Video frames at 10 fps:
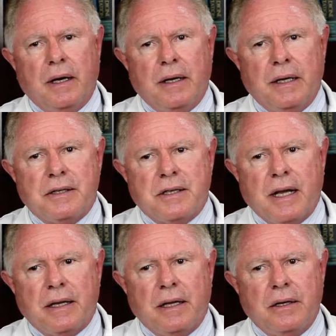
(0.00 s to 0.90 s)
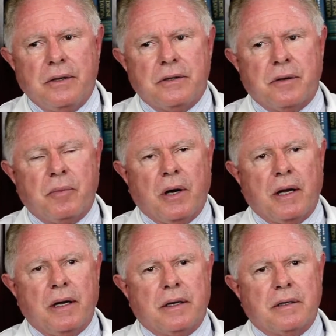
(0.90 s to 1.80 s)
Instead, they use a
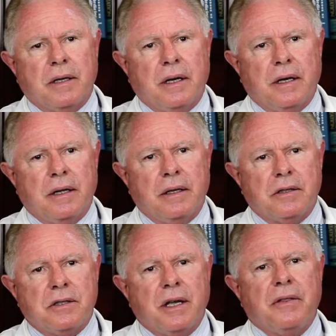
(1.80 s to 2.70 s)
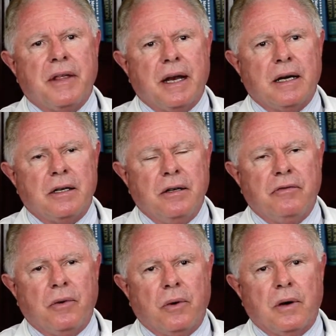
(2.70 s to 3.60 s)
product that's synthetic
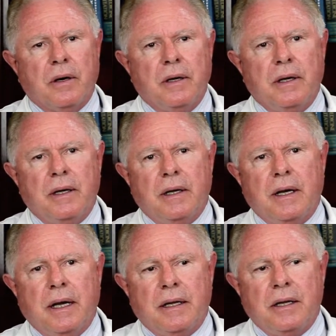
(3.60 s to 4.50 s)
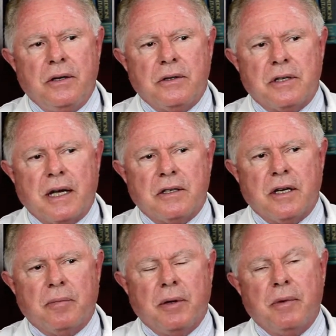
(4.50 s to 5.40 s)
T4, and they use that
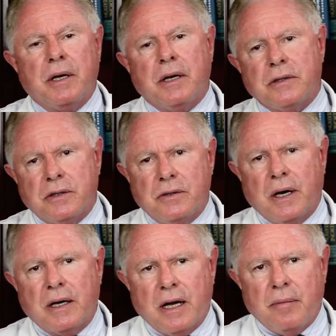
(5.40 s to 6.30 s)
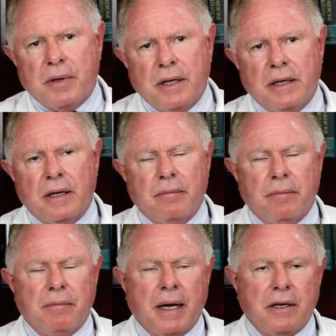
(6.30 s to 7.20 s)
simply because the drug company
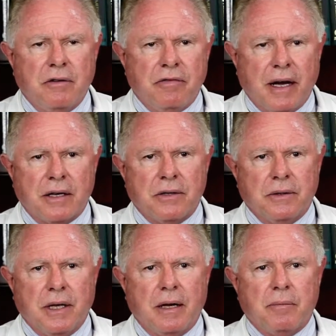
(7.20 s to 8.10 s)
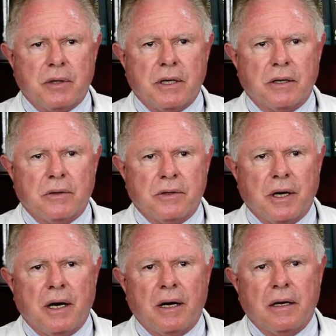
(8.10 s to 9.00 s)
that manufactured that particular
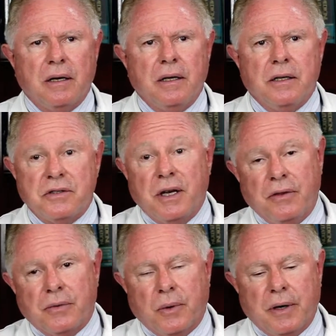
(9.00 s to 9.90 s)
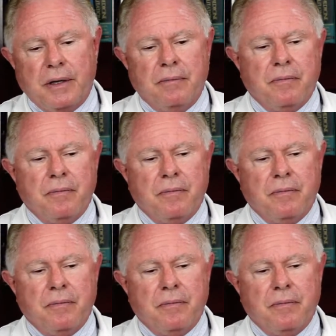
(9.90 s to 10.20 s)
drug, Synthroid,